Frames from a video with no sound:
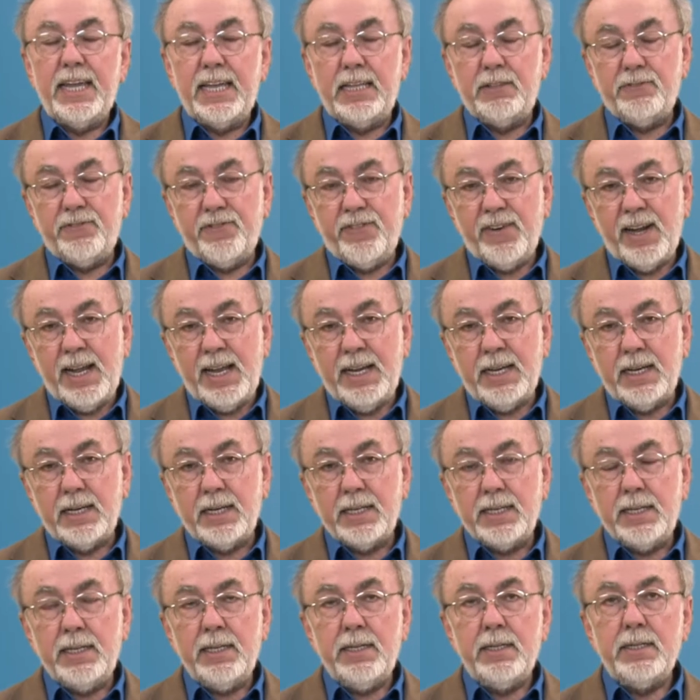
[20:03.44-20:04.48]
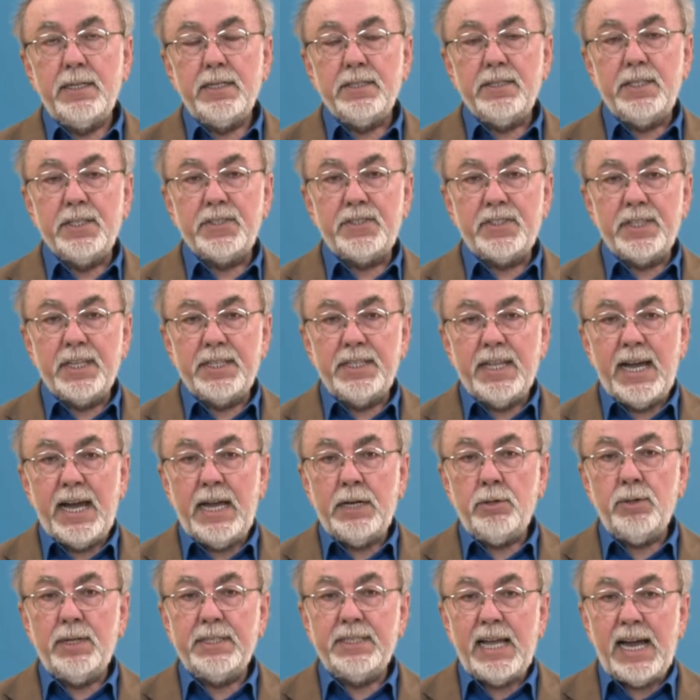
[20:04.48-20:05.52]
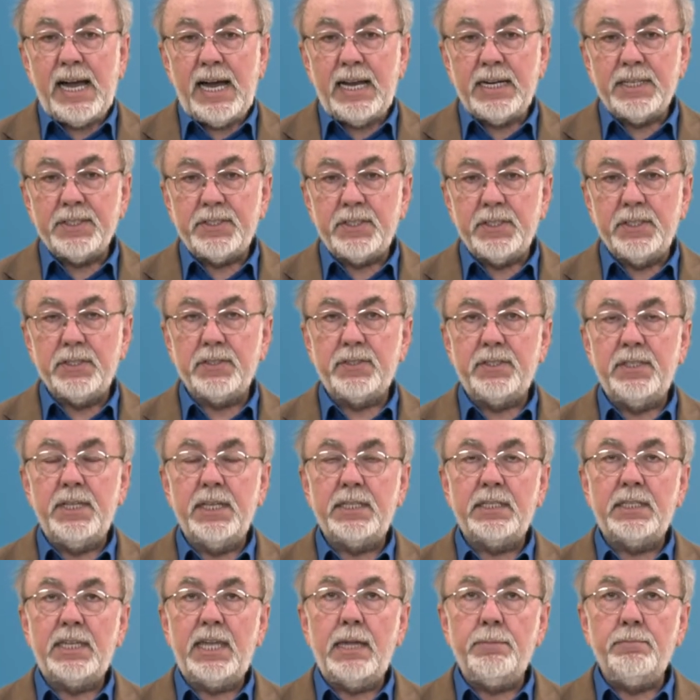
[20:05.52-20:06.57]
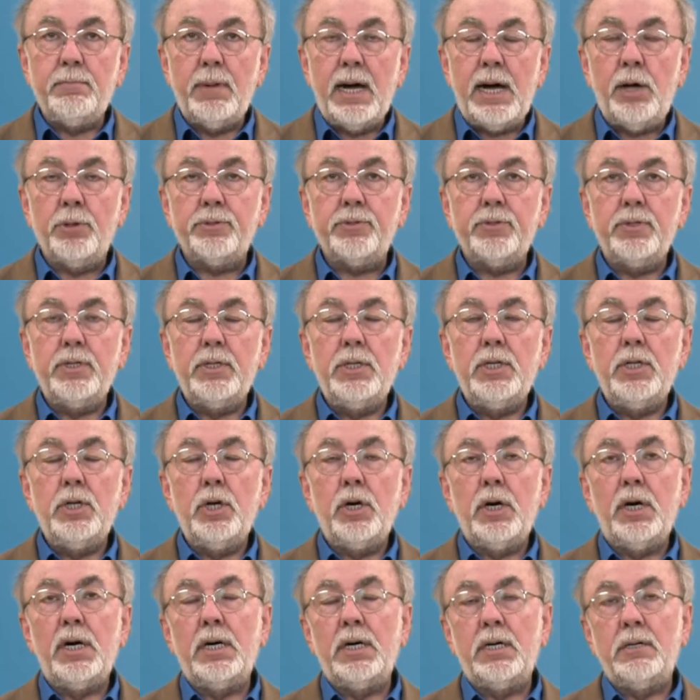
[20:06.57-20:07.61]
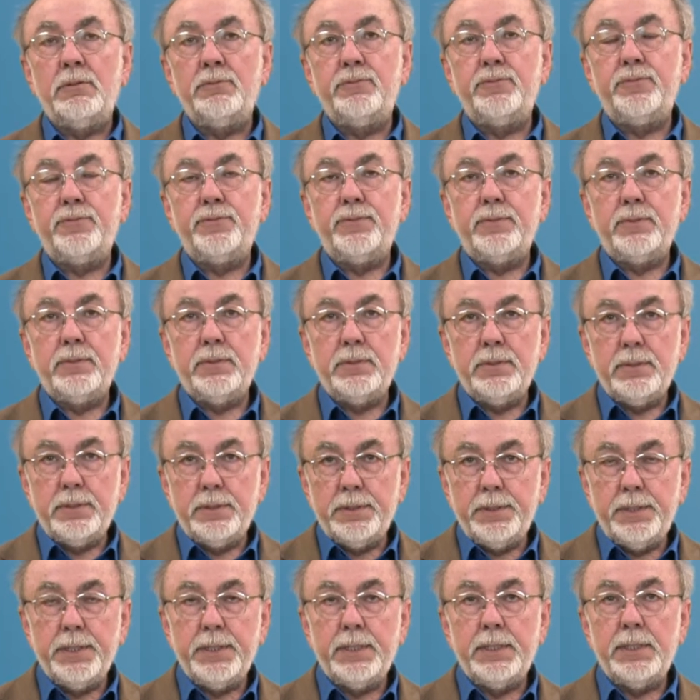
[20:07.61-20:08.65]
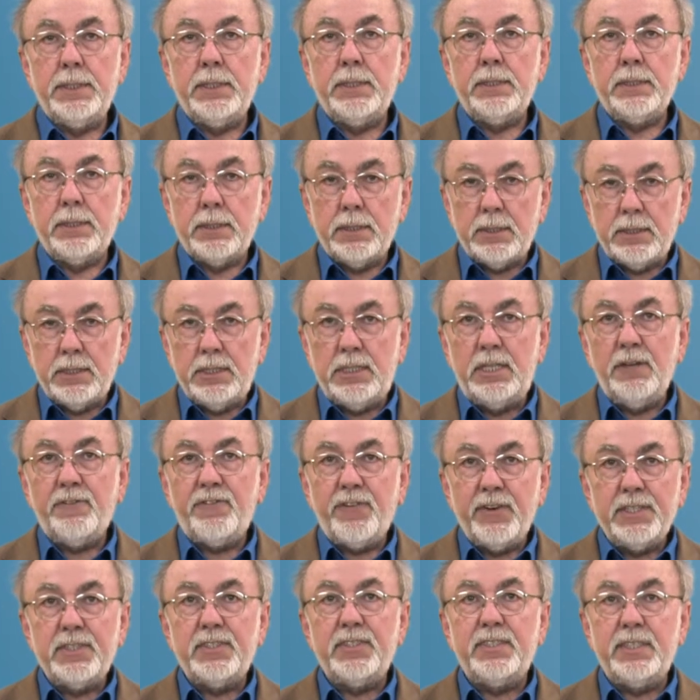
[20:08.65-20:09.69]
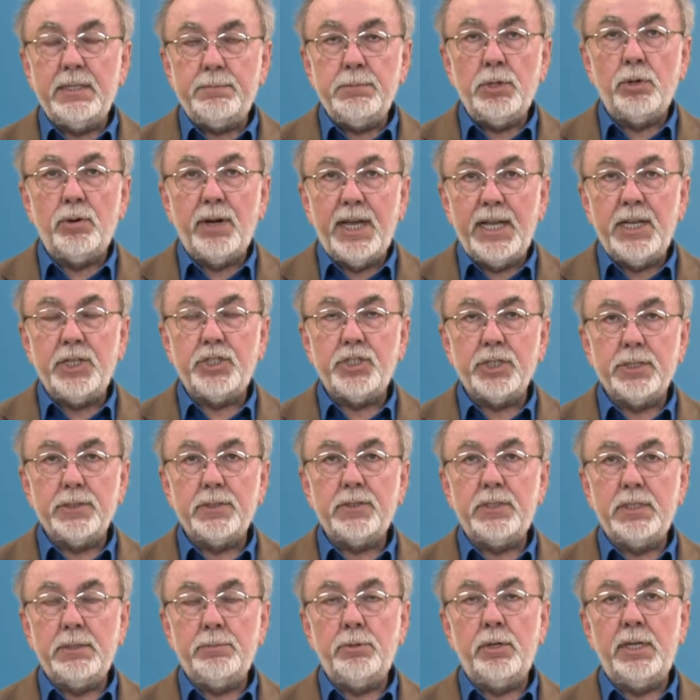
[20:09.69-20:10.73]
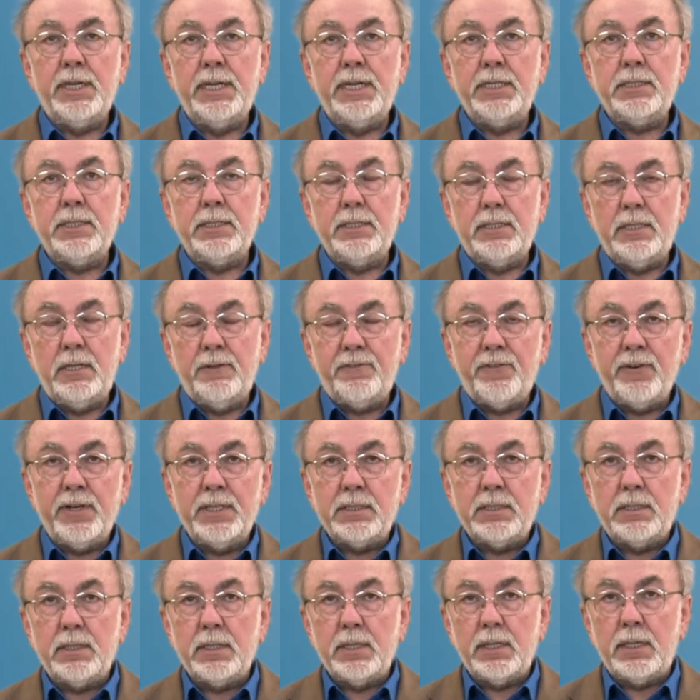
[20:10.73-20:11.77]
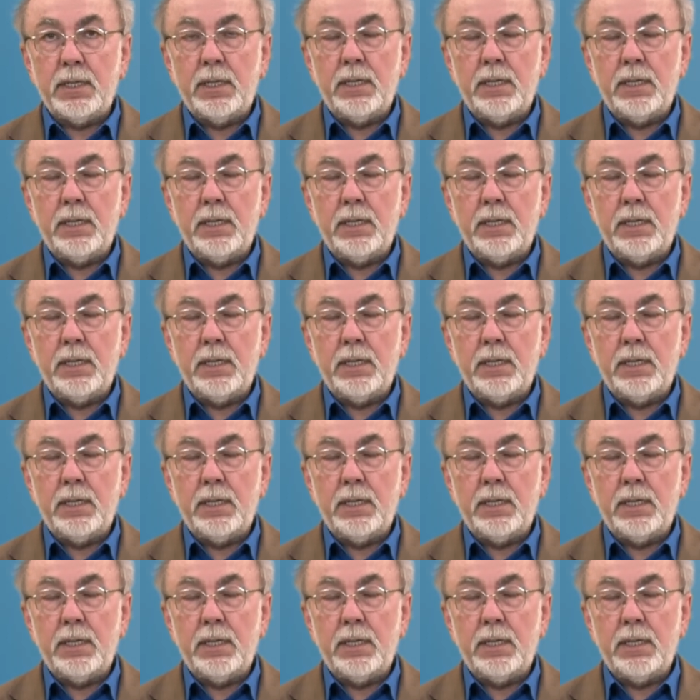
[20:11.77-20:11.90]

And finally, the scenario analysis that came out of the different simulations, simulating different